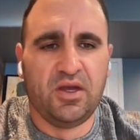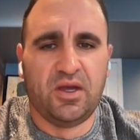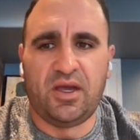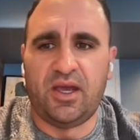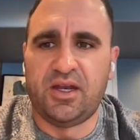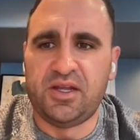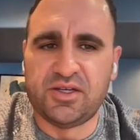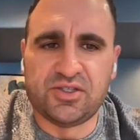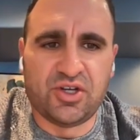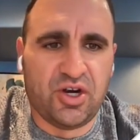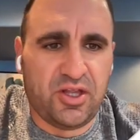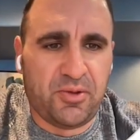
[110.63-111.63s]
and it is
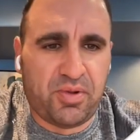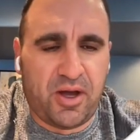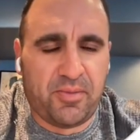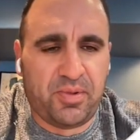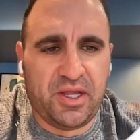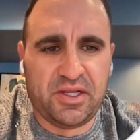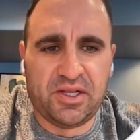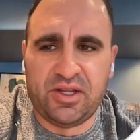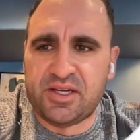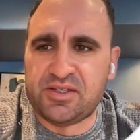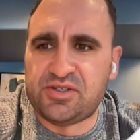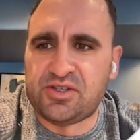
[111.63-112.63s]
currently populating the
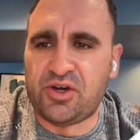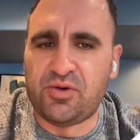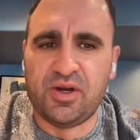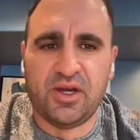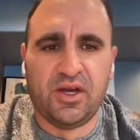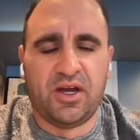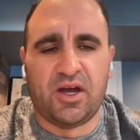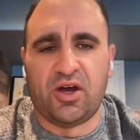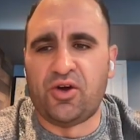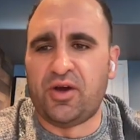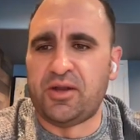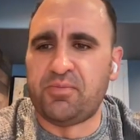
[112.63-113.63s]
list. So I'll
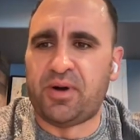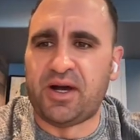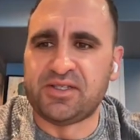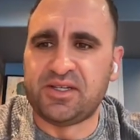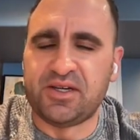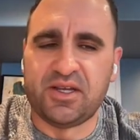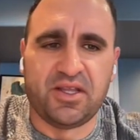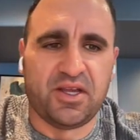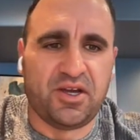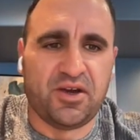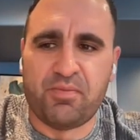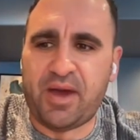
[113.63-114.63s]
go ahead and pause it and
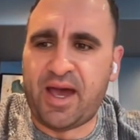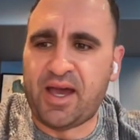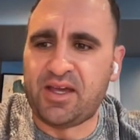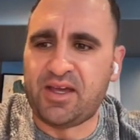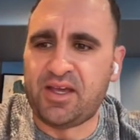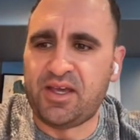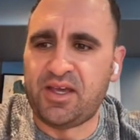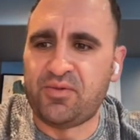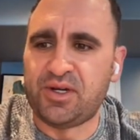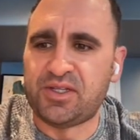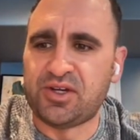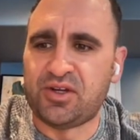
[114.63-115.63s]
then come back and
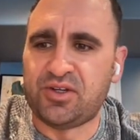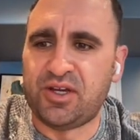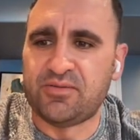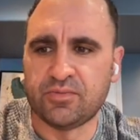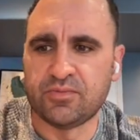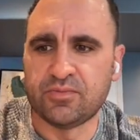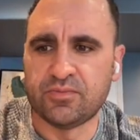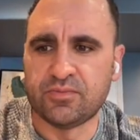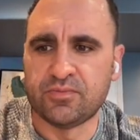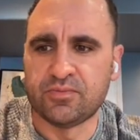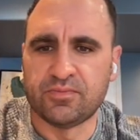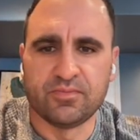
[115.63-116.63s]
when it's all done.
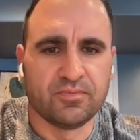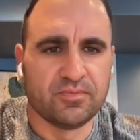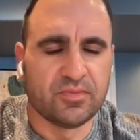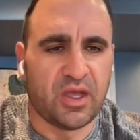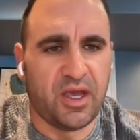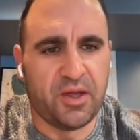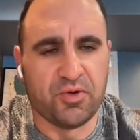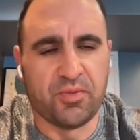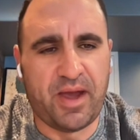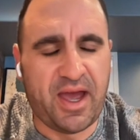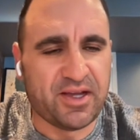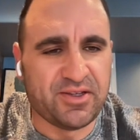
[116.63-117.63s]
And we're
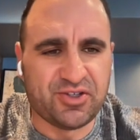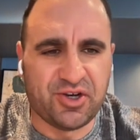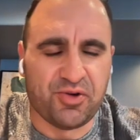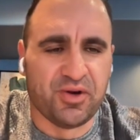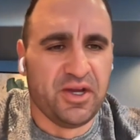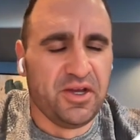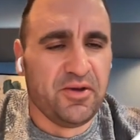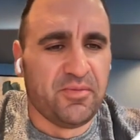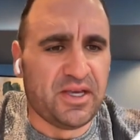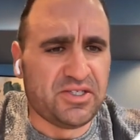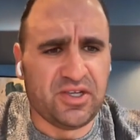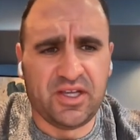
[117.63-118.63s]
back. So
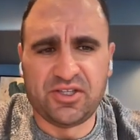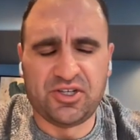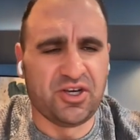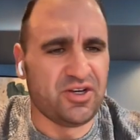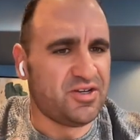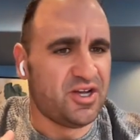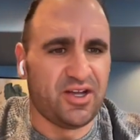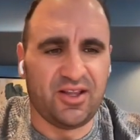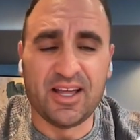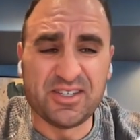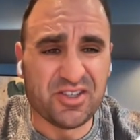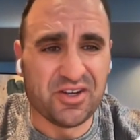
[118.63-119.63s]
basically it took
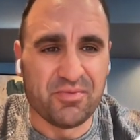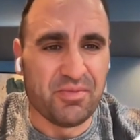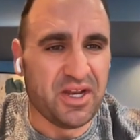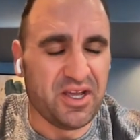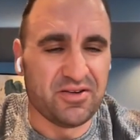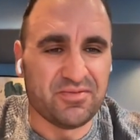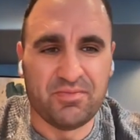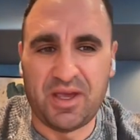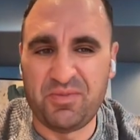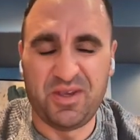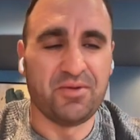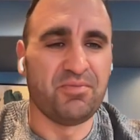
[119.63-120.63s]
less than a minute,
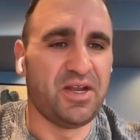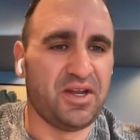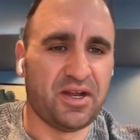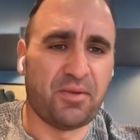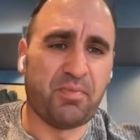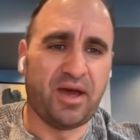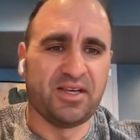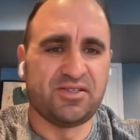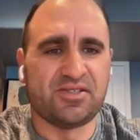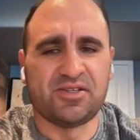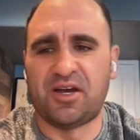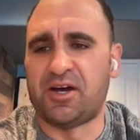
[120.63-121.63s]
maybe a minute at
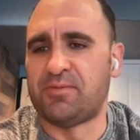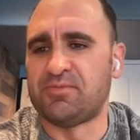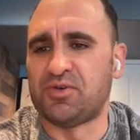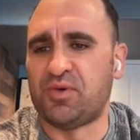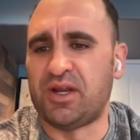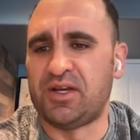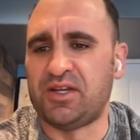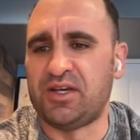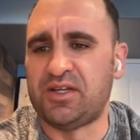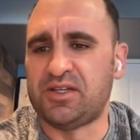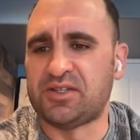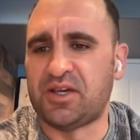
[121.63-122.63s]
best. So what I did is